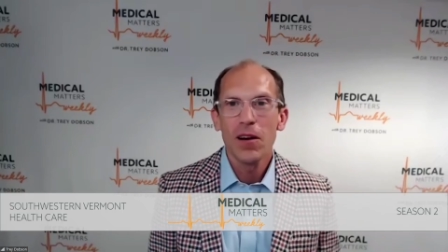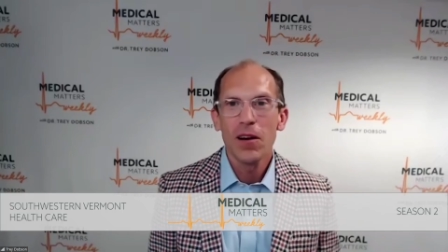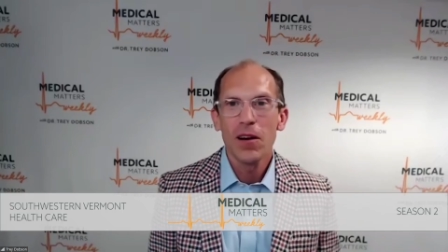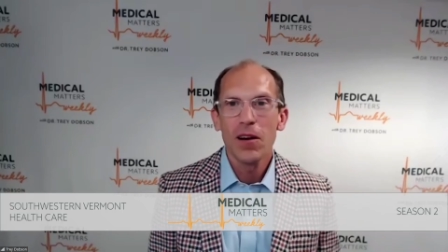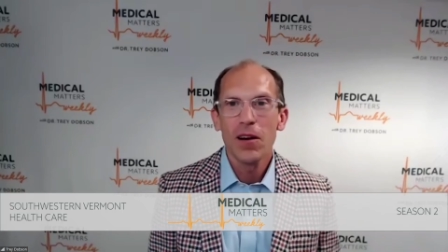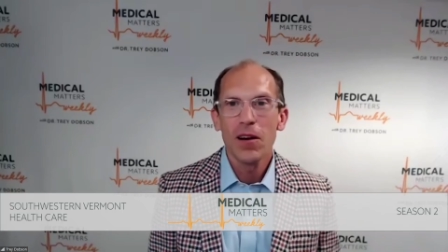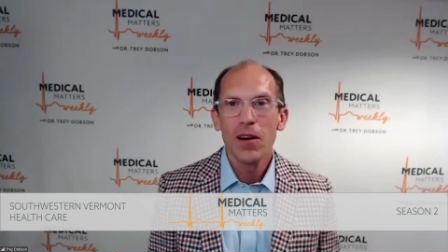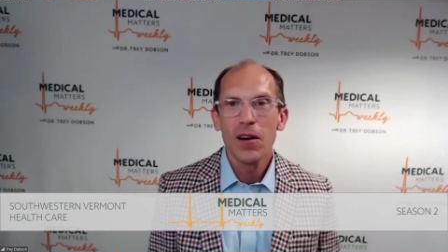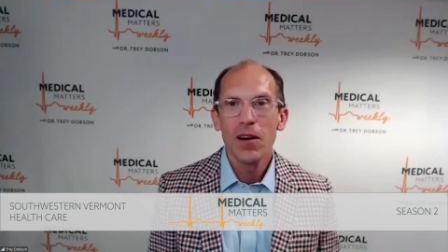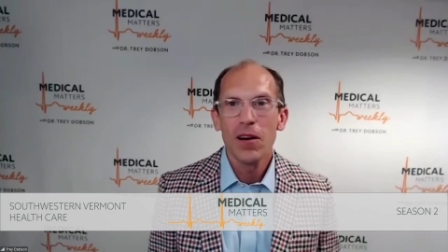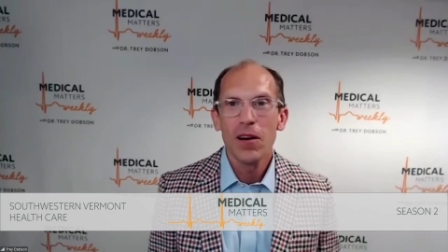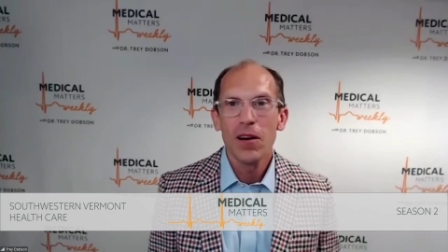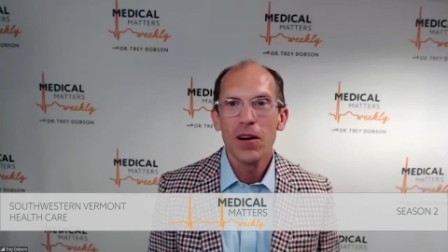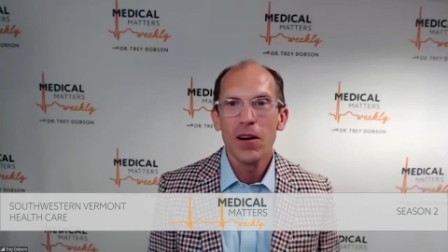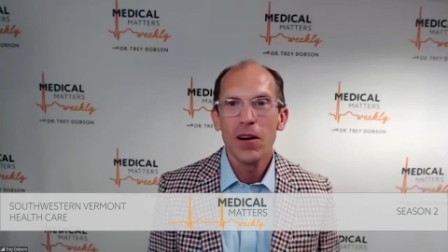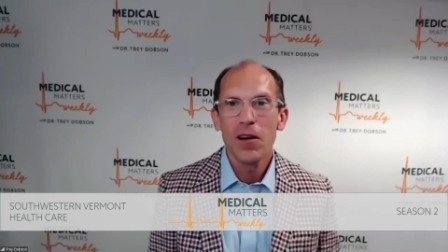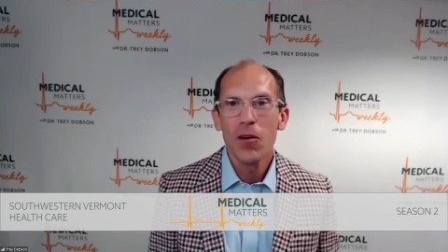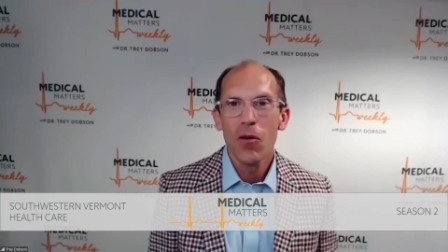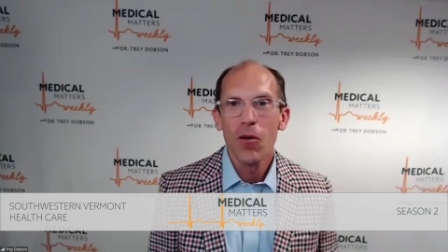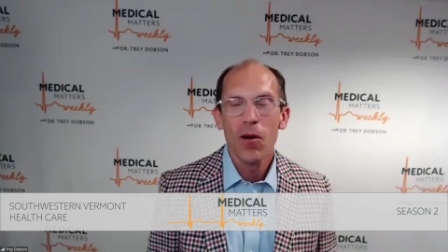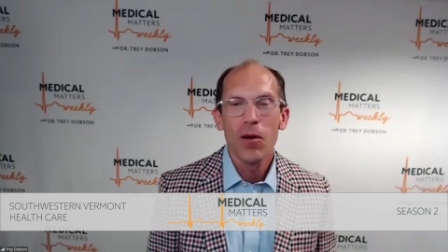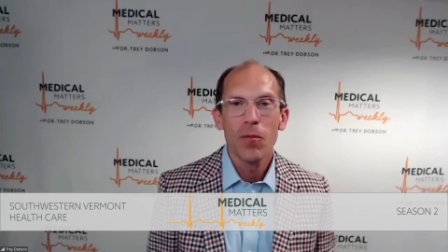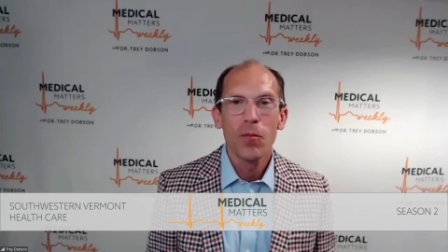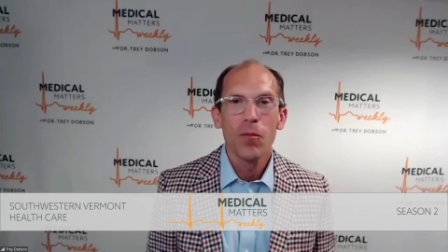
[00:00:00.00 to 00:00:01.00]
or
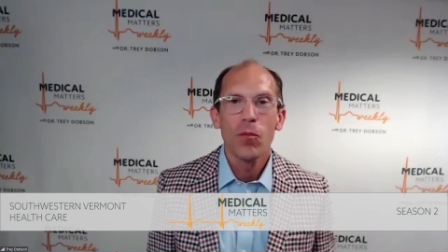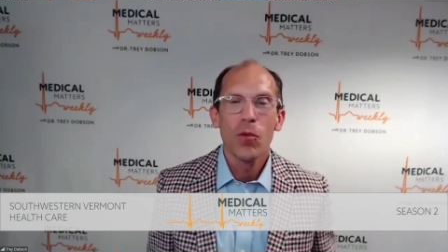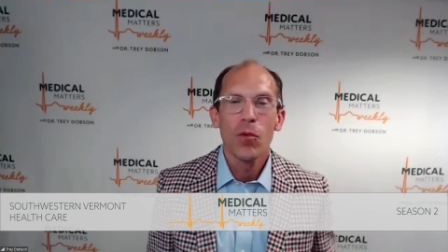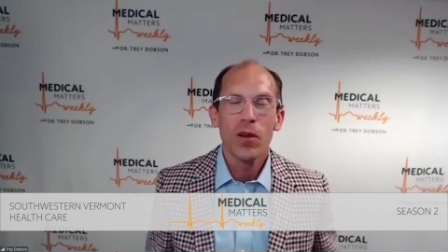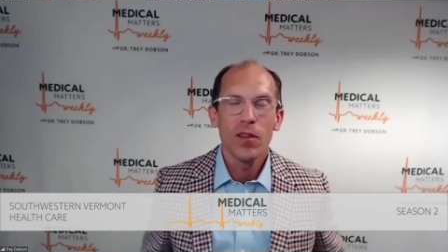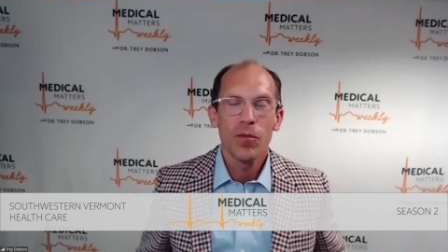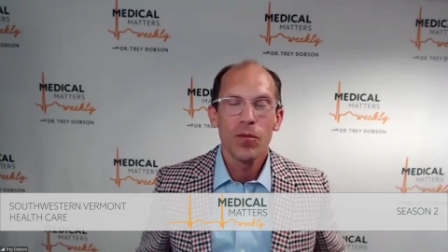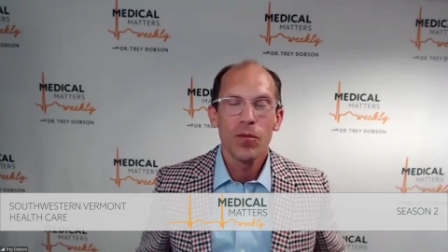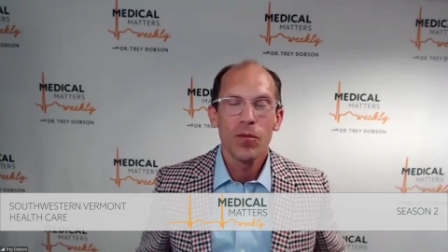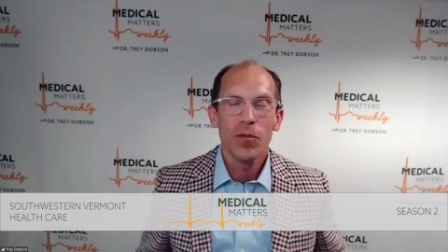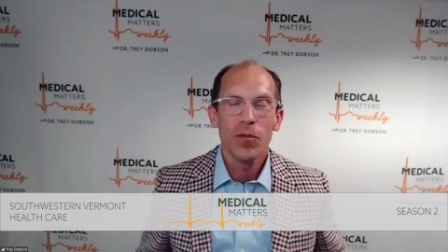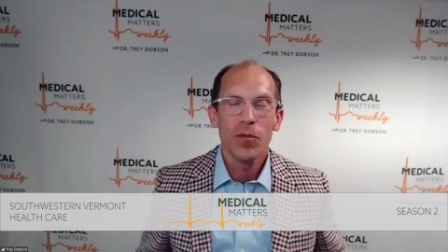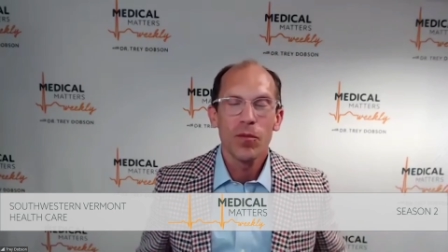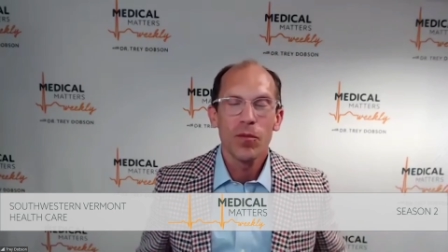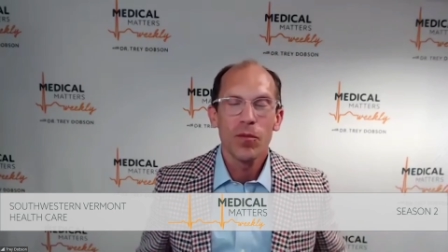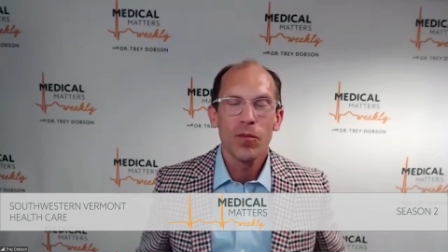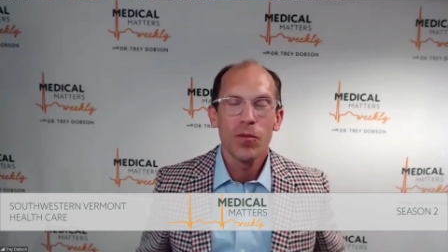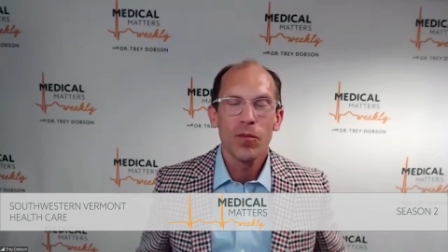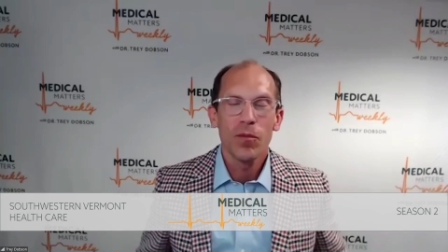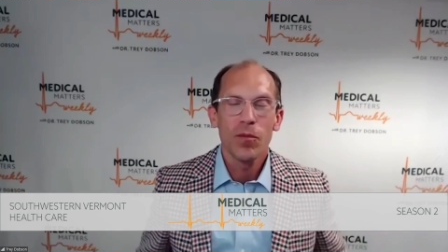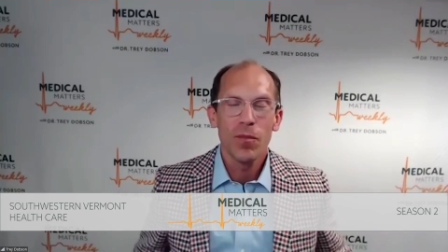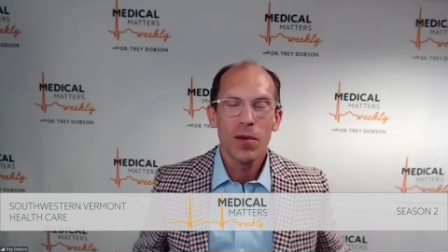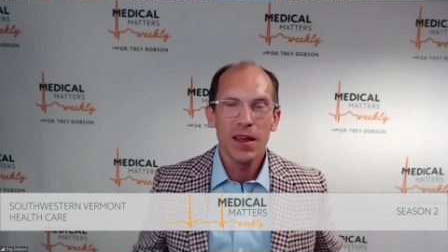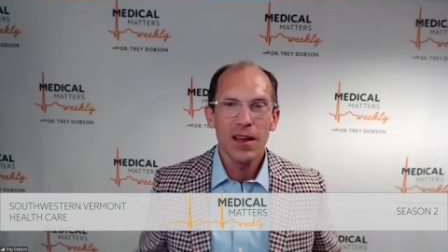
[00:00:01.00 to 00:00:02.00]
was being in the career
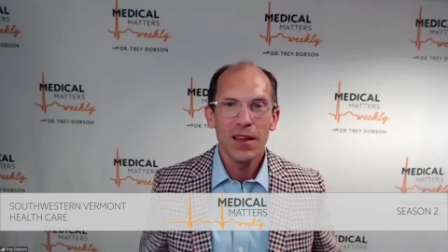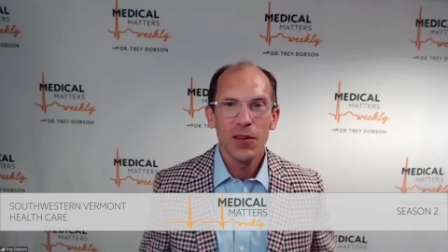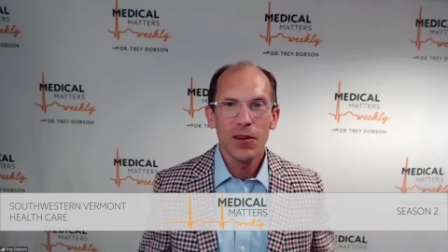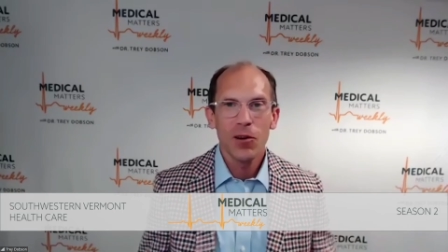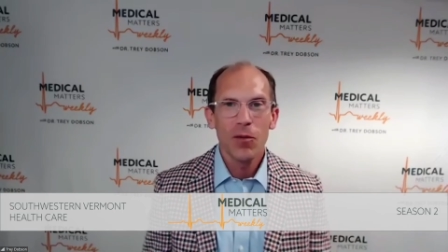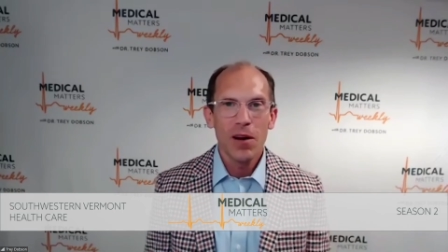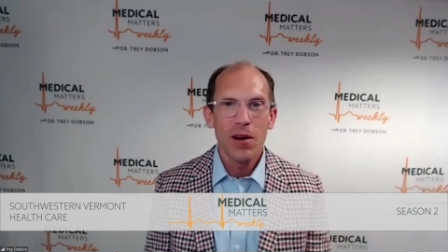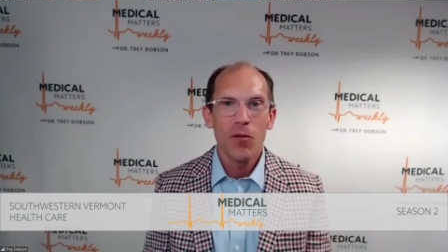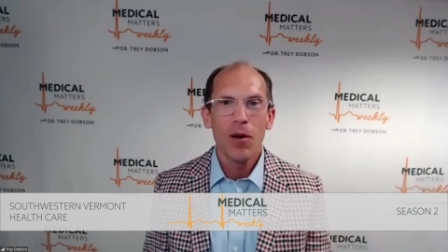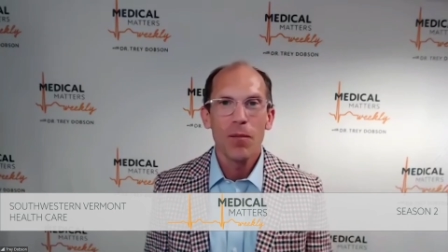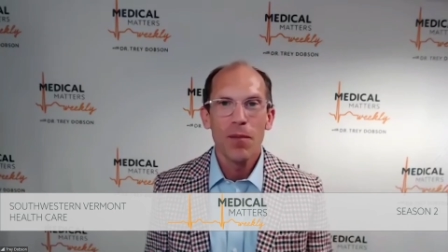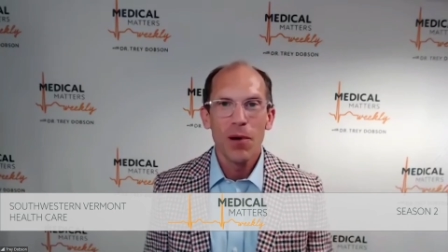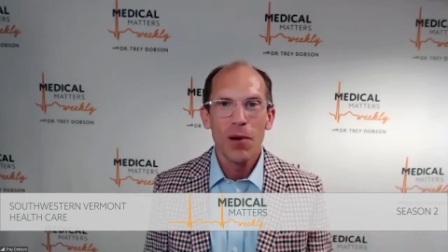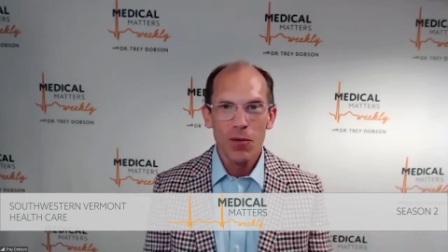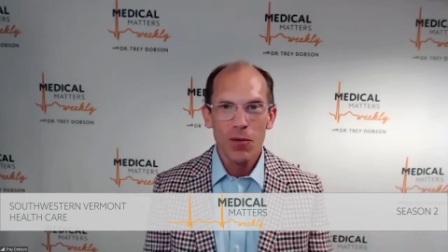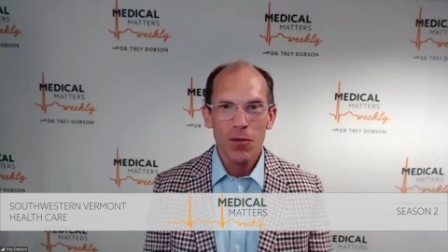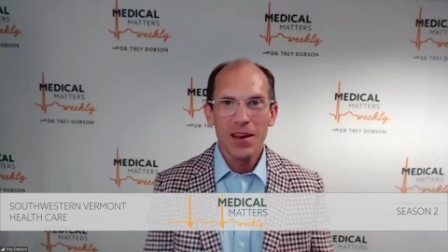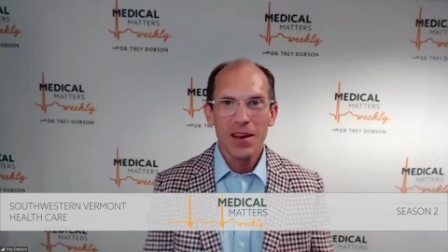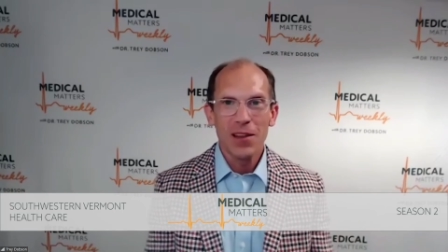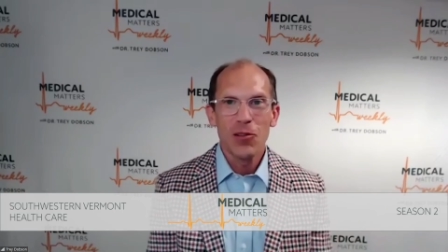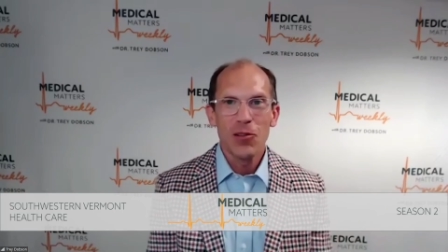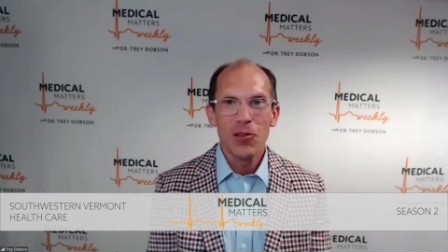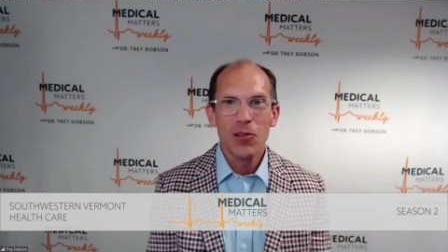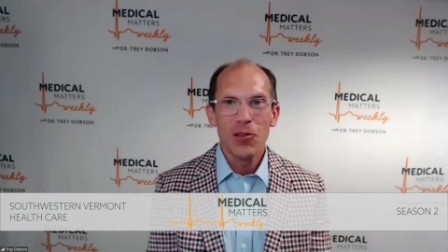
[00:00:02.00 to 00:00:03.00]
what motivated you to
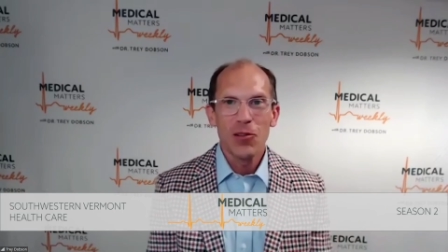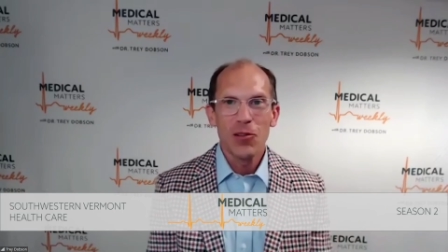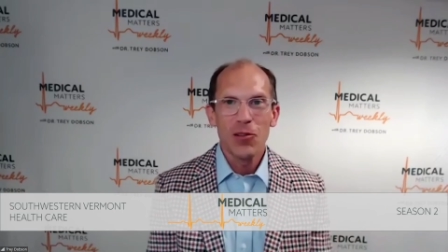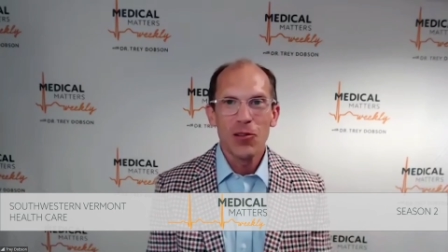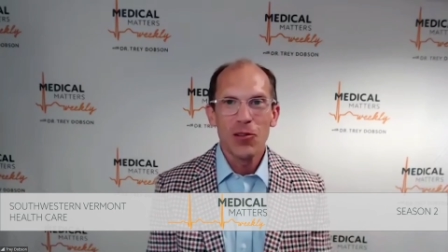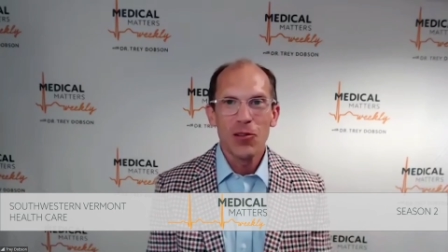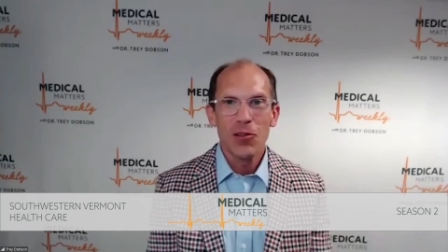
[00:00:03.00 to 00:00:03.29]
run?